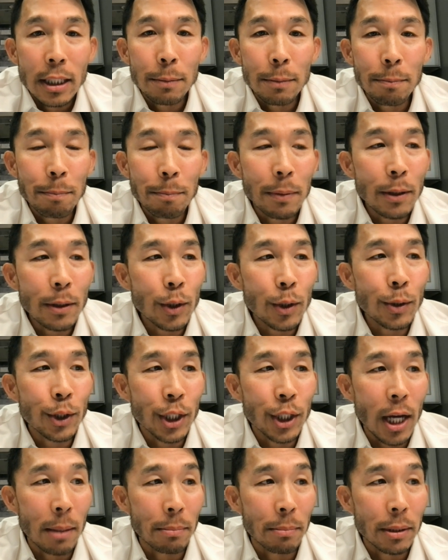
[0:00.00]

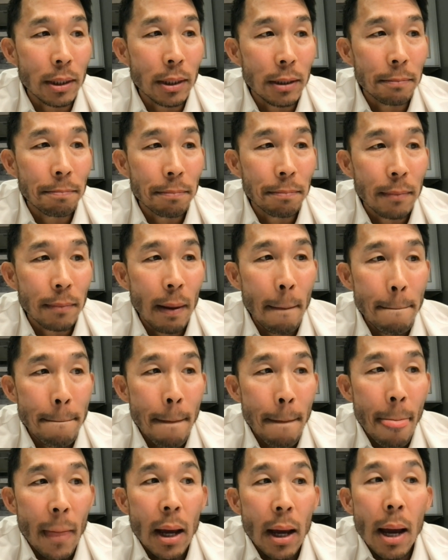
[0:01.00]
Spiritual gems.
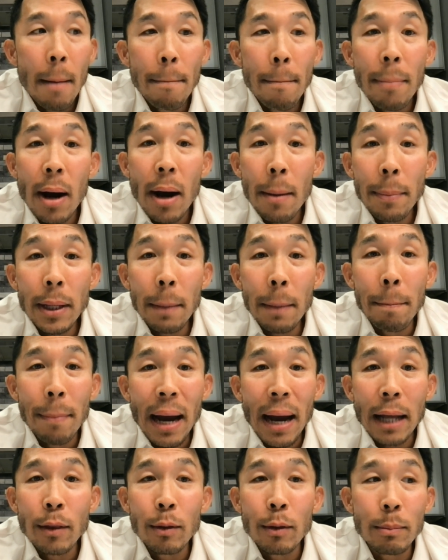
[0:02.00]

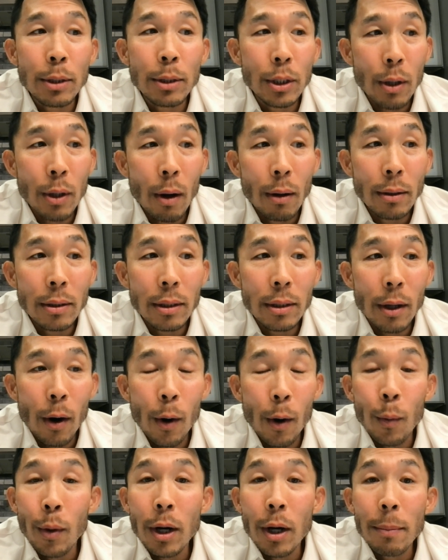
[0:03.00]
Public bathroom stalls
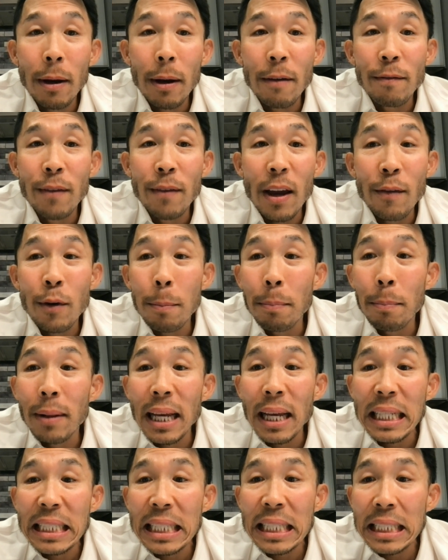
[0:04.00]
are one of my favorite
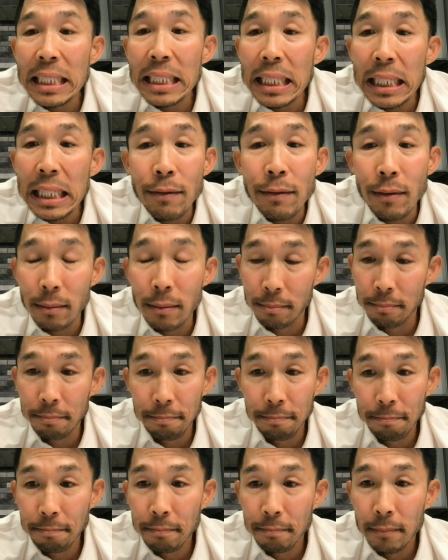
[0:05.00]
places to leave them.
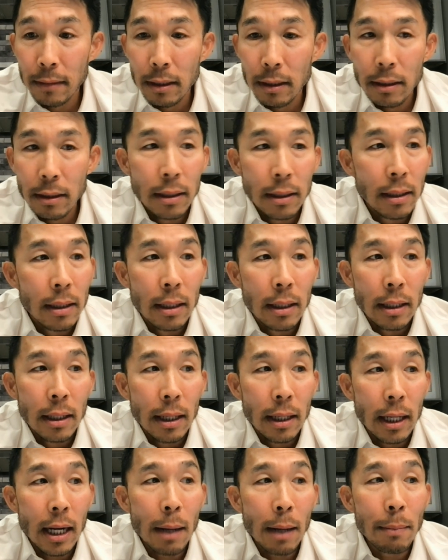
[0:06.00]

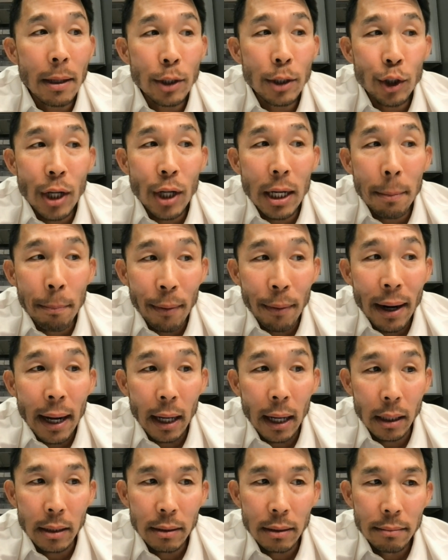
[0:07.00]
And I'm not trying to
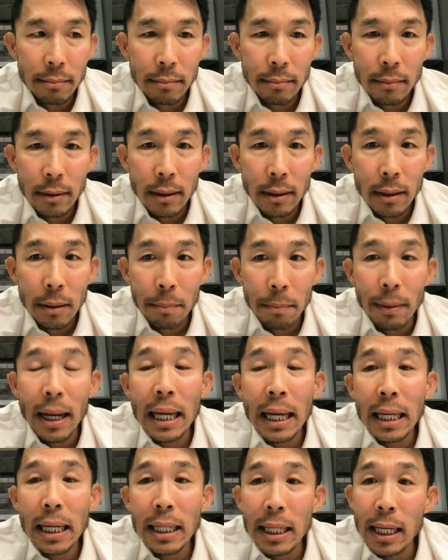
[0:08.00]
brag,
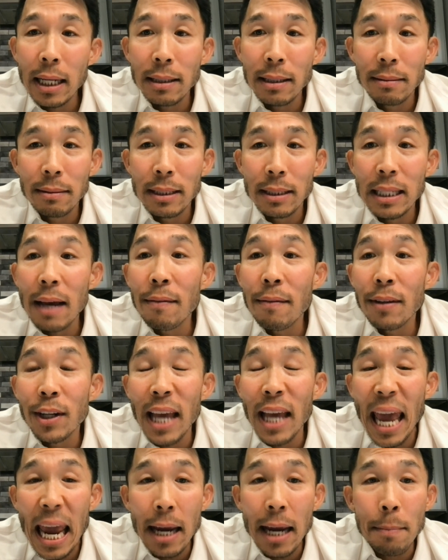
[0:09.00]
but I can hit
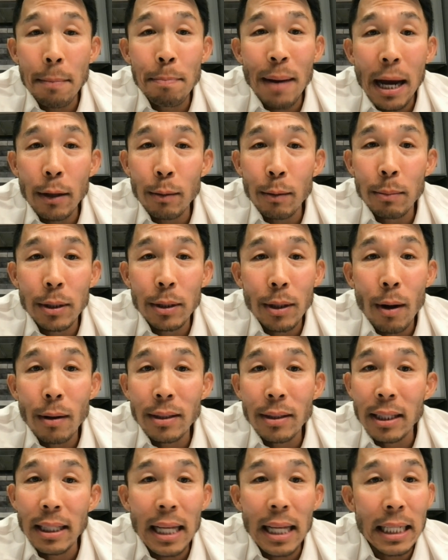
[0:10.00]
seven to eight bathroom
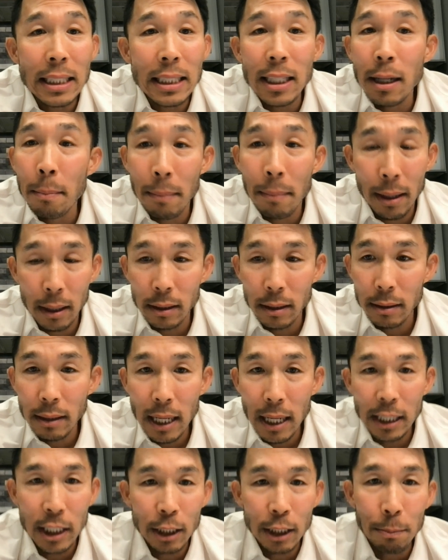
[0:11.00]
stalls in less than a minute
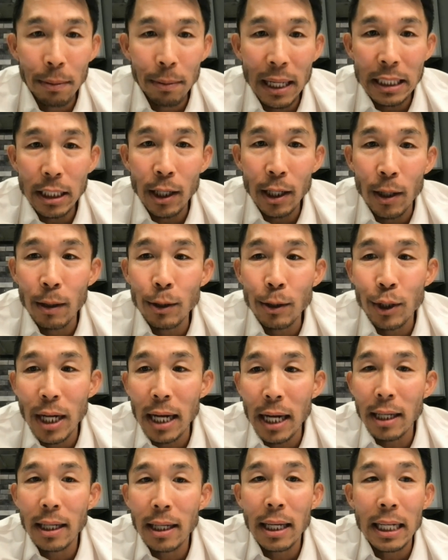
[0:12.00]
and just place a glow
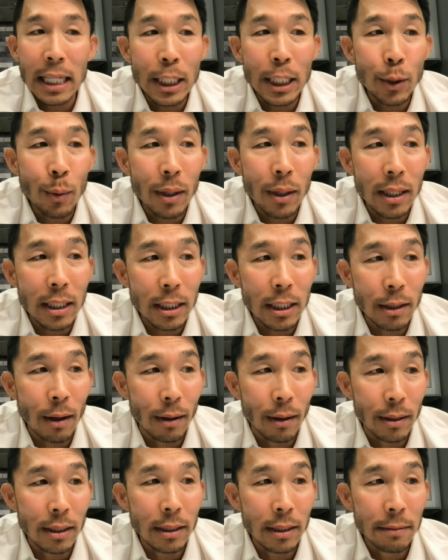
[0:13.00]
track in each one of the
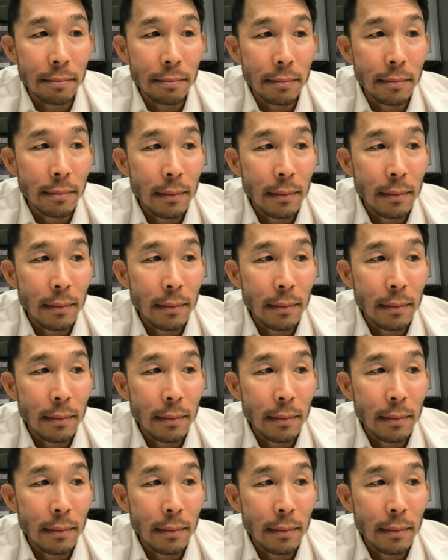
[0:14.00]
stalls.